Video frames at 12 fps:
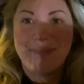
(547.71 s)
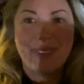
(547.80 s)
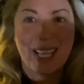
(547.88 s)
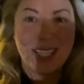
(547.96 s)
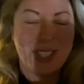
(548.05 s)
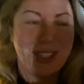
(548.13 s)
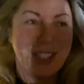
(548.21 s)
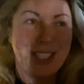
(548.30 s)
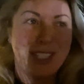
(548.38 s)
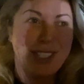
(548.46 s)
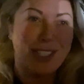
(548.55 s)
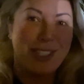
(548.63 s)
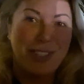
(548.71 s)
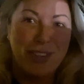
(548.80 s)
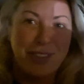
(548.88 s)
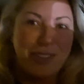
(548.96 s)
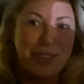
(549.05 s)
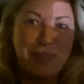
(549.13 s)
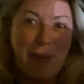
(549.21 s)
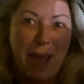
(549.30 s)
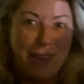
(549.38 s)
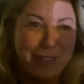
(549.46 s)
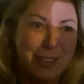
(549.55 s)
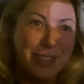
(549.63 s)
excuses don't lose
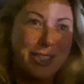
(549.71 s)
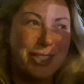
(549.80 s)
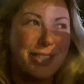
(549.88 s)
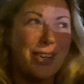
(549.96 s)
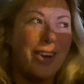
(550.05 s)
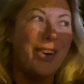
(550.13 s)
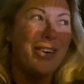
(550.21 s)
pounds. So